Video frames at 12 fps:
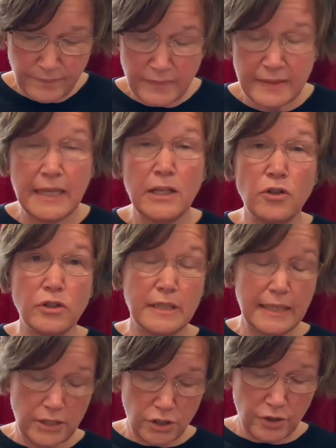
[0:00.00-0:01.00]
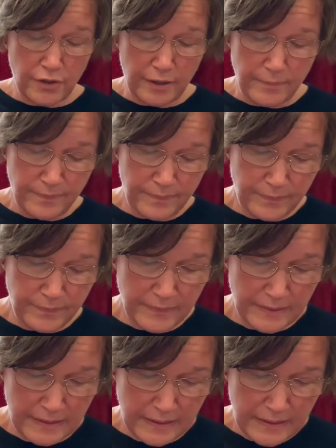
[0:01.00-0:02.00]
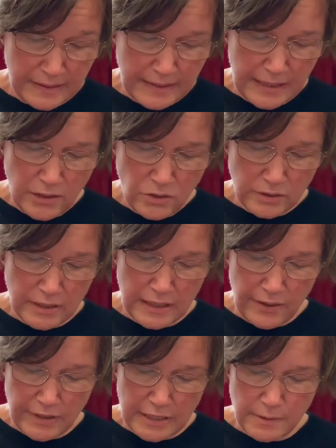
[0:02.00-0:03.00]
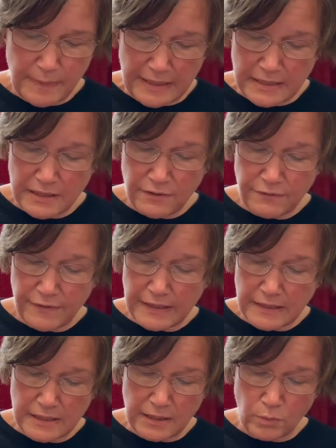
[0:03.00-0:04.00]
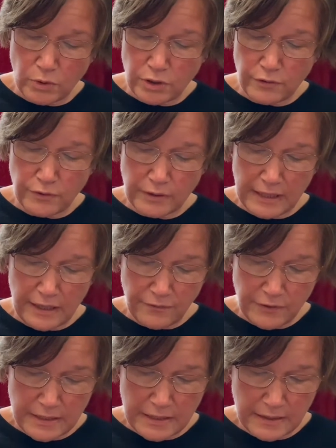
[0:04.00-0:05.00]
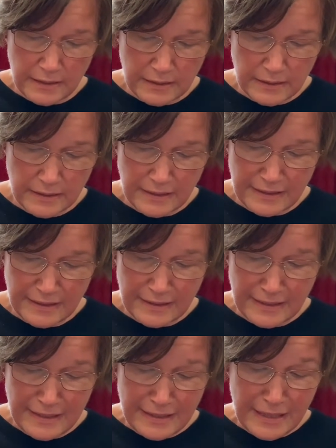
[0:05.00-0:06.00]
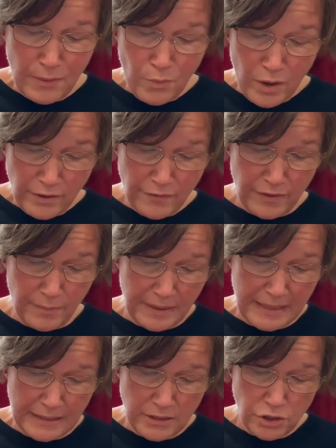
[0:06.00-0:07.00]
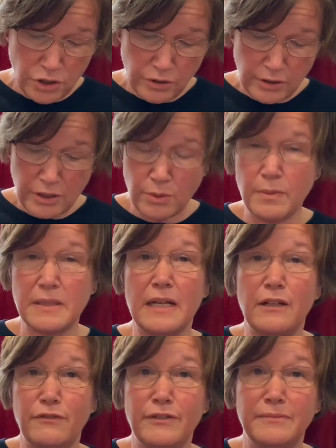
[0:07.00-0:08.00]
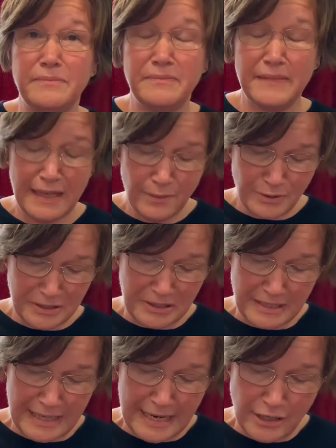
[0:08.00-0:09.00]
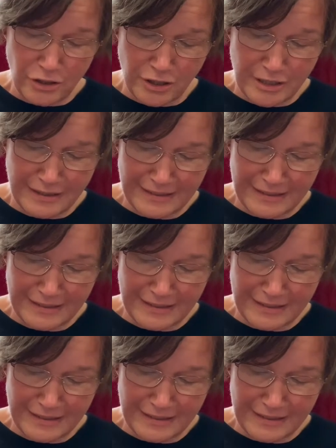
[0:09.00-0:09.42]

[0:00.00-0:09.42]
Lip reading: They looked at each other. They looked at their expensive, fancy, wonderful gifts. Then one of them began to chuckle to himself. It was contagious.